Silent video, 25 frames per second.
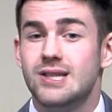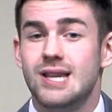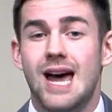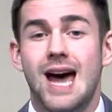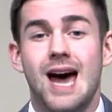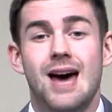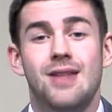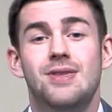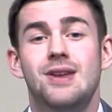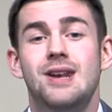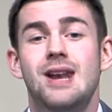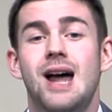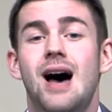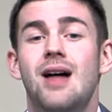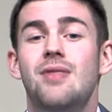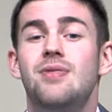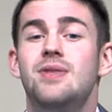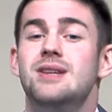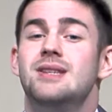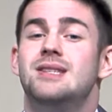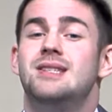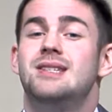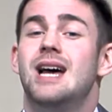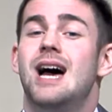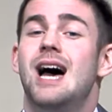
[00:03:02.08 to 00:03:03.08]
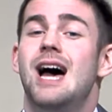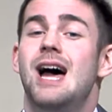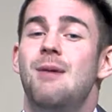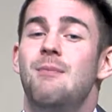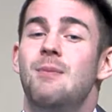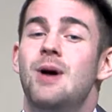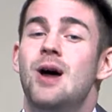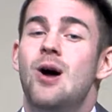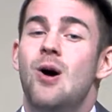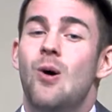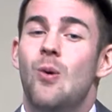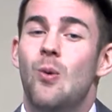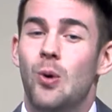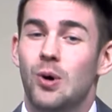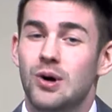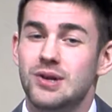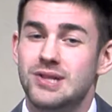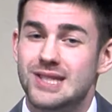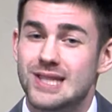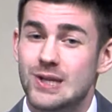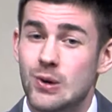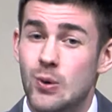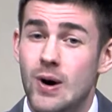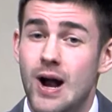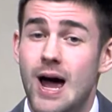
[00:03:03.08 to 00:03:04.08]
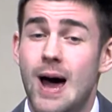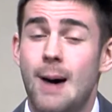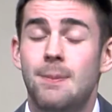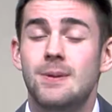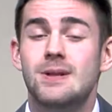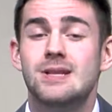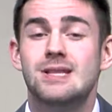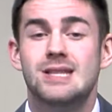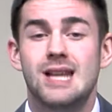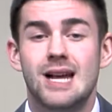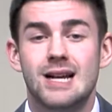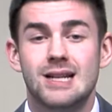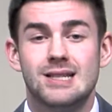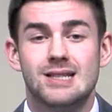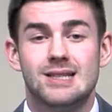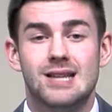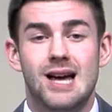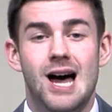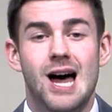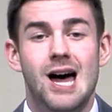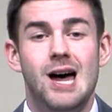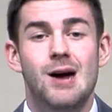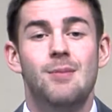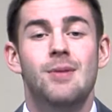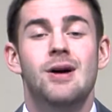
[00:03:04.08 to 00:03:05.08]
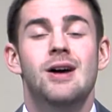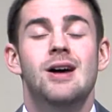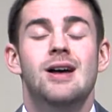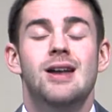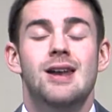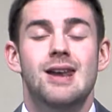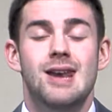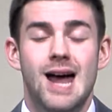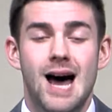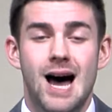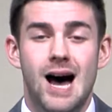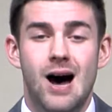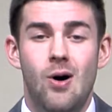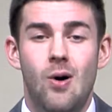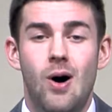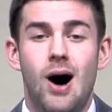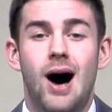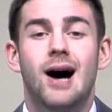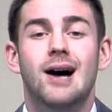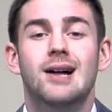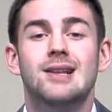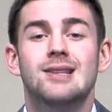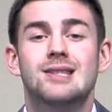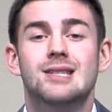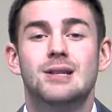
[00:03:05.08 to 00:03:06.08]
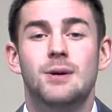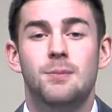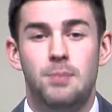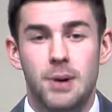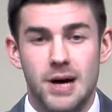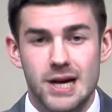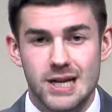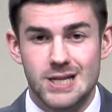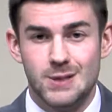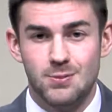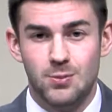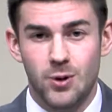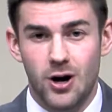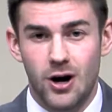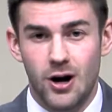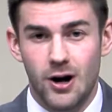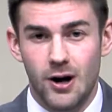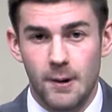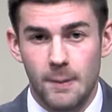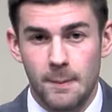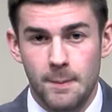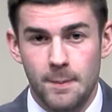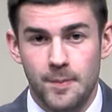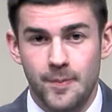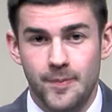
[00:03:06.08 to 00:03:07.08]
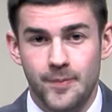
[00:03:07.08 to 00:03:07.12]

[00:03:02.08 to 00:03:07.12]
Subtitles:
had the nod this time. We'll see what happens next time. Now on to baseball.